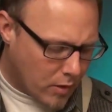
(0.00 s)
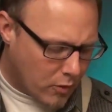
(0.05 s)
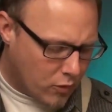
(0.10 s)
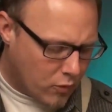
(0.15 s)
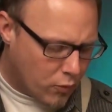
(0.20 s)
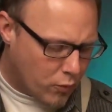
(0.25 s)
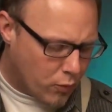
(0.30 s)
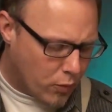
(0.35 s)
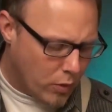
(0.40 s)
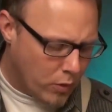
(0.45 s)

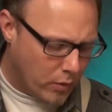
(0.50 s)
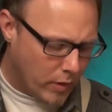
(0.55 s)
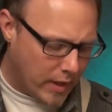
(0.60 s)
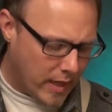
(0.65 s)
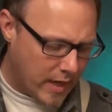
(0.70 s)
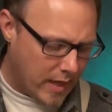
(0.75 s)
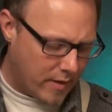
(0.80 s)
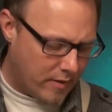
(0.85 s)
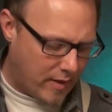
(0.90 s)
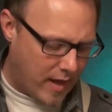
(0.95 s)

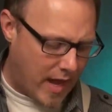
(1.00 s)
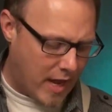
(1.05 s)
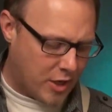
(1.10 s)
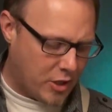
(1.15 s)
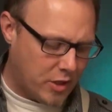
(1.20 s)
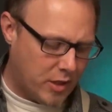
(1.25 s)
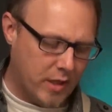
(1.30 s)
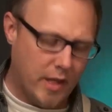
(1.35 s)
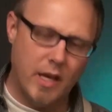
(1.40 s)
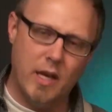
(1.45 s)
truly, it's
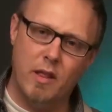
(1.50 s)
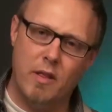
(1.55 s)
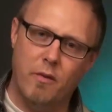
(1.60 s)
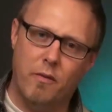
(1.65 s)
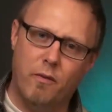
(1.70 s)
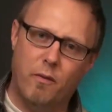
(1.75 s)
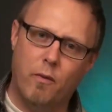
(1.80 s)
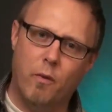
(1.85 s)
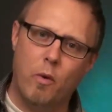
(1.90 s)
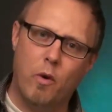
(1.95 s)
actually in the
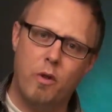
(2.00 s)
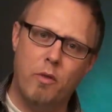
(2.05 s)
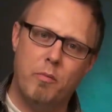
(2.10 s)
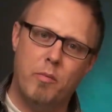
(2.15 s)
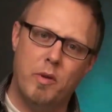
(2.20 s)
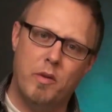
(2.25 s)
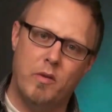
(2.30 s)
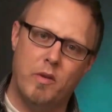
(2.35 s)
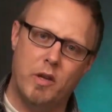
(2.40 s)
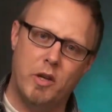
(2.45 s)
fourth
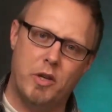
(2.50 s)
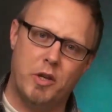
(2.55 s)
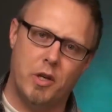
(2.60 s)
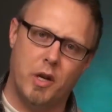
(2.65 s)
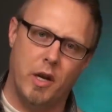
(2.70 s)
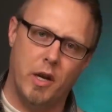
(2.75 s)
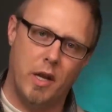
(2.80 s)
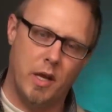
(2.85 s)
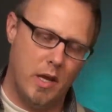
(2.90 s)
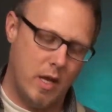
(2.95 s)

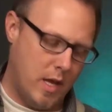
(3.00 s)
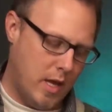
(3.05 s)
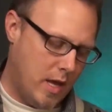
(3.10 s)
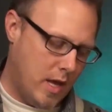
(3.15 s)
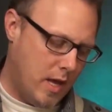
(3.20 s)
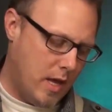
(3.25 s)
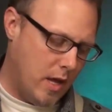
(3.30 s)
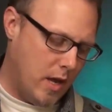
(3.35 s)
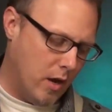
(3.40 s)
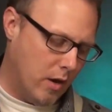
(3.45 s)
position
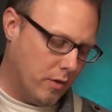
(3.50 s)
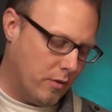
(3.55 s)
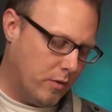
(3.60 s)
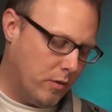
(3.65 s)
here.